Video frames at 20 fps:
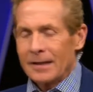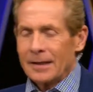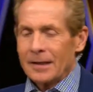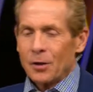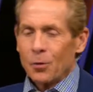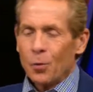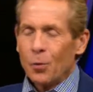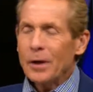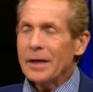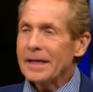
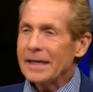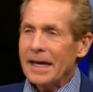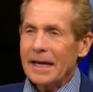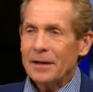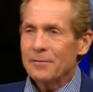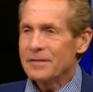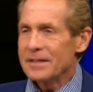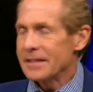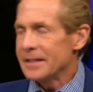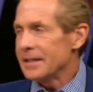We
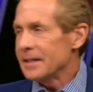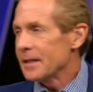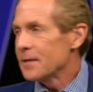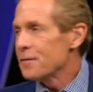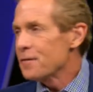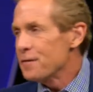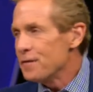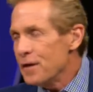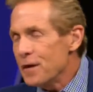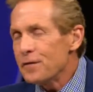gave Zeke
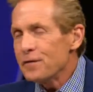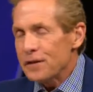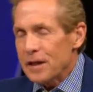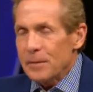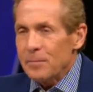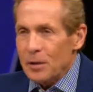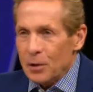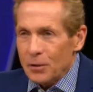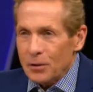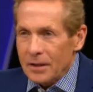
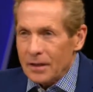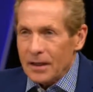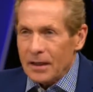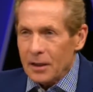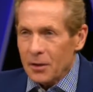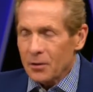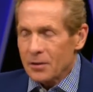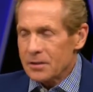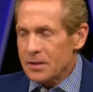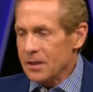$50 million
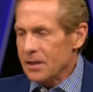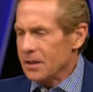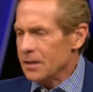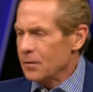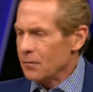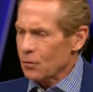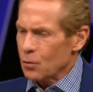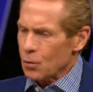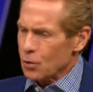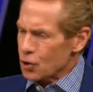guaranteed.
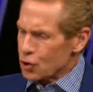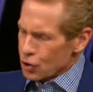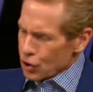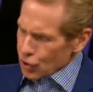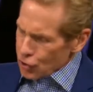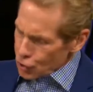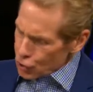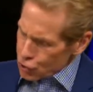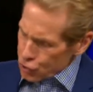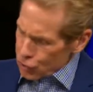And, of course,
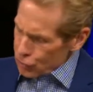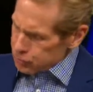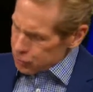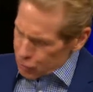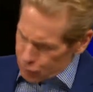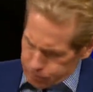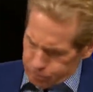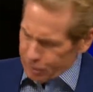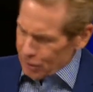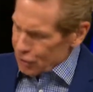Shannon Sharp
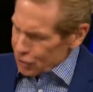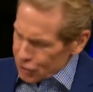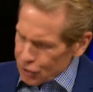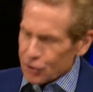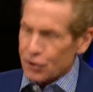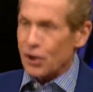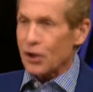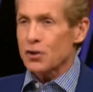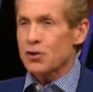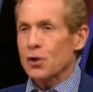is beating the
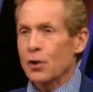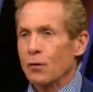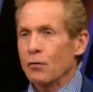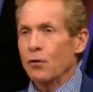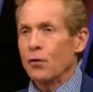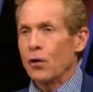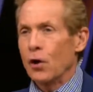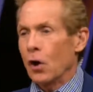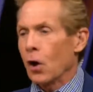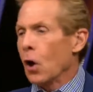desk
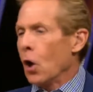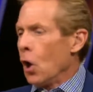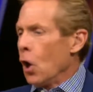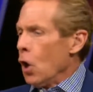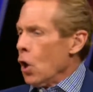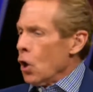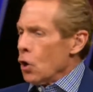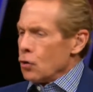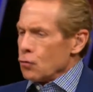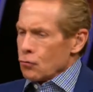over there.
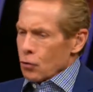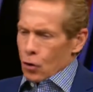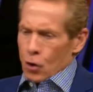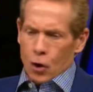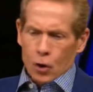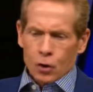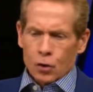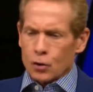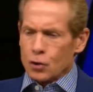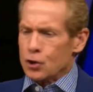
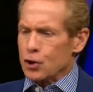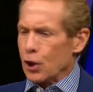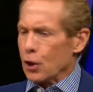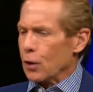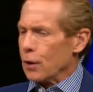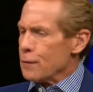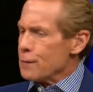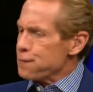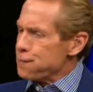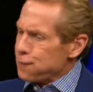Oh,
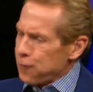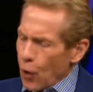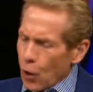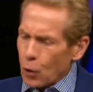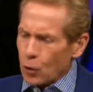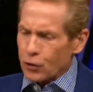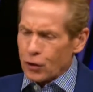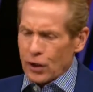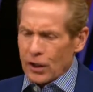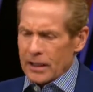Jerry
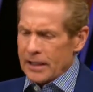folded. He